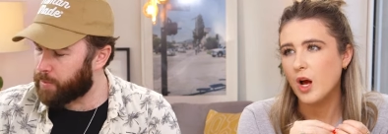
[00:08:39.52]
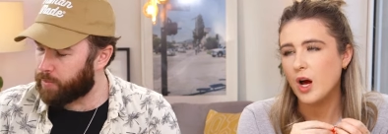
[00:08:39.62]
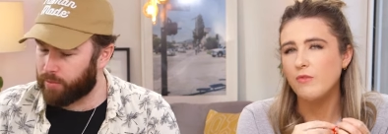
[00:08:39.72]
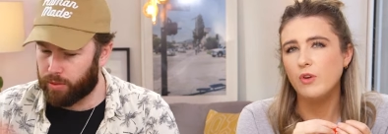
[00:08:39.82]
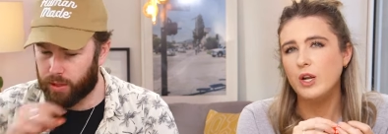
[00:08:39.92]

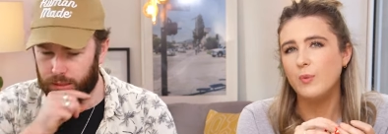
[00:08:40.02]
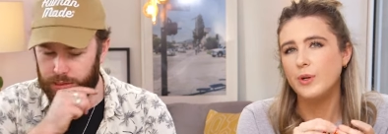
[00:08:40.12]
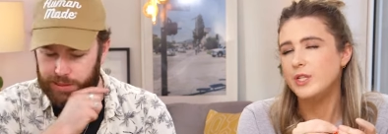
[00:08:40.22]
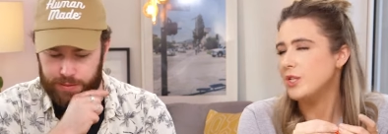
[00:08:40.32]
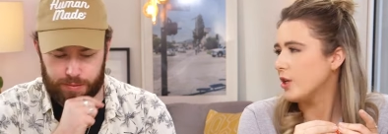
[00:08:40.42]
Speaker 1: I really
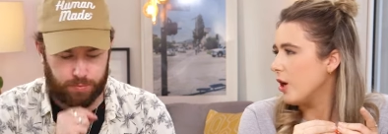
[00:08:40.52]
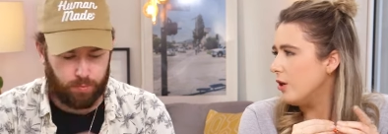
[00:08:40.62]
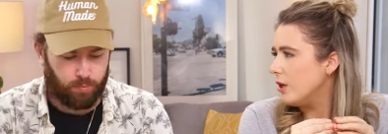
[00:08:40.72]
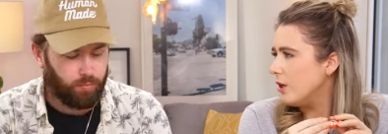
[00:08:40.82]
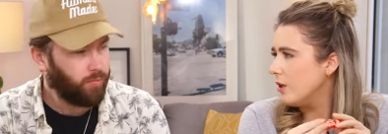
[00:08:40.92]
wanted a
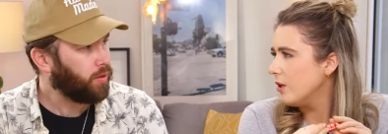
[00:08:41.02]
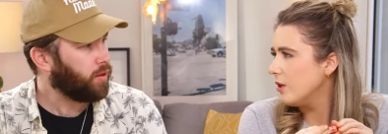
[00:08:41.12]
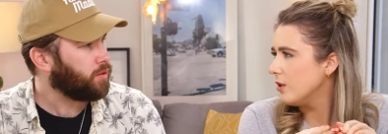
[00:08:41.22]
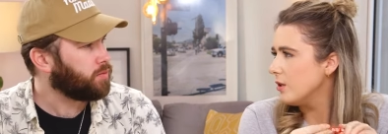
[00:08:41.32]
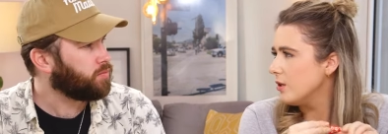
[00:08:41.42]
cola
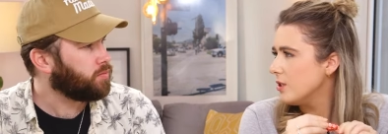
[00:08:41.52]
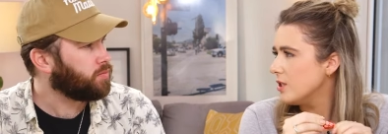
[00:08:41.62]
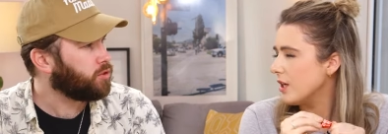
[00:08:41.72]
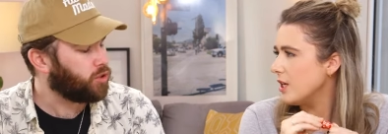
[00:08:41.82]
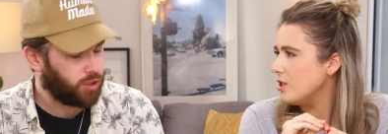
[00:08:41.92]

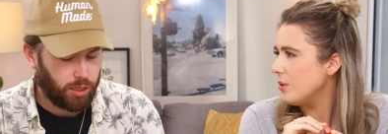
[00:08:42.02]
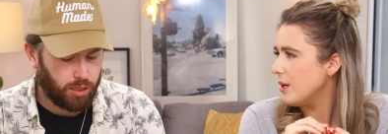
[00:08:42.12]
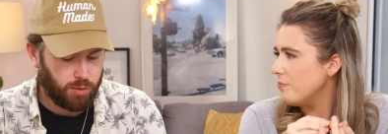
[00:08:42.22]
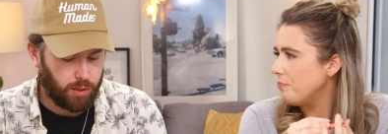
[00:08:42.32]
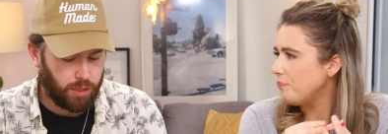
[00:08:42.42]
sucky,
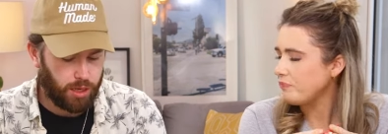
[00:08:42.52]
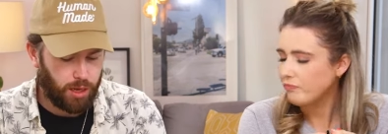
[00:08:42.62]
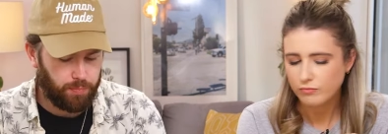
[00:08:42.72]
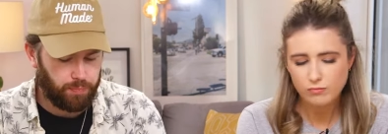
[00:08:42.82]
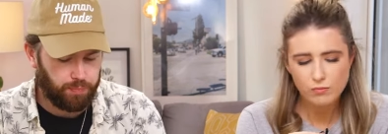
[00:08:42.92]
sucky sweet. sweet, yeah.
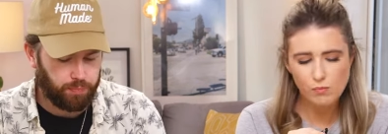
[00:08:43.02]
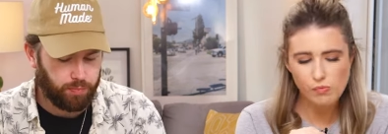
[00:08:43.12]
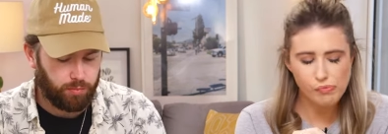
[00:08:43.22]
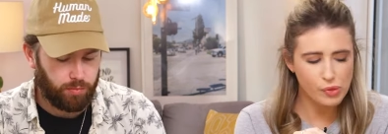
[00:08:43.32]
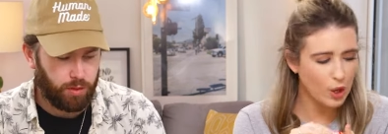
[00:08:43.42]

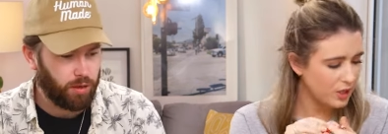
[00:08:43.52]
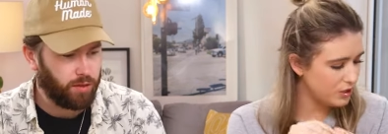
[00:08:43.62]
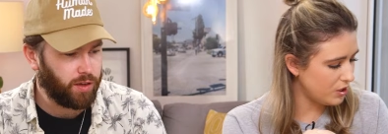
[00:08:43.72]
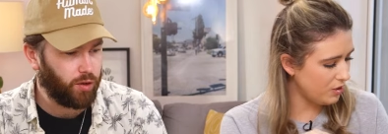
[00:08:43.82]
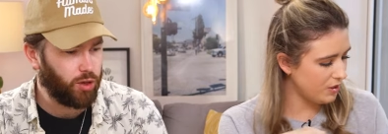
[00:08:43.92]
That
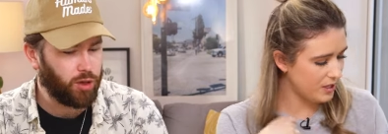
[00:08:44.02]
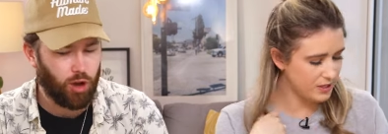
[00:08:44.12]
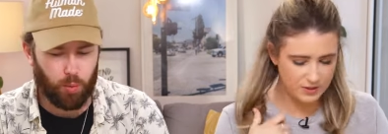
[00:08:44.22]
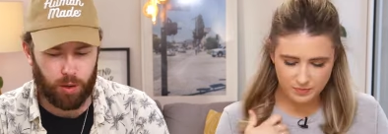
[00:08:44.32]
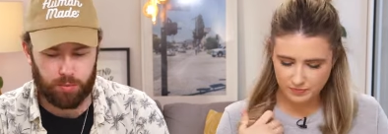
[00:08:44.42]
is Until so
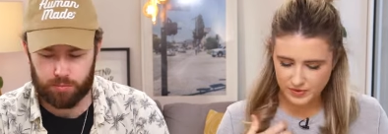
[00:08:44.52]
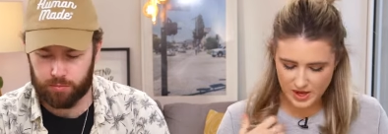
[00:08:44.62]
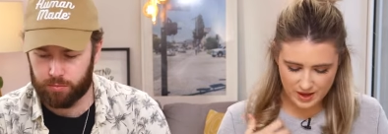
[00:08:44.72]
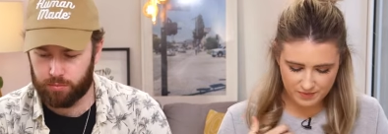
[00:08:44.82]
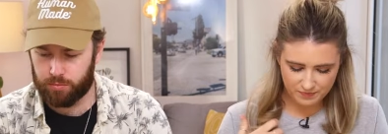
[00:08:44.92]
nice.
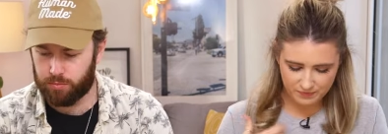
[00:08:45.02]
Yeah.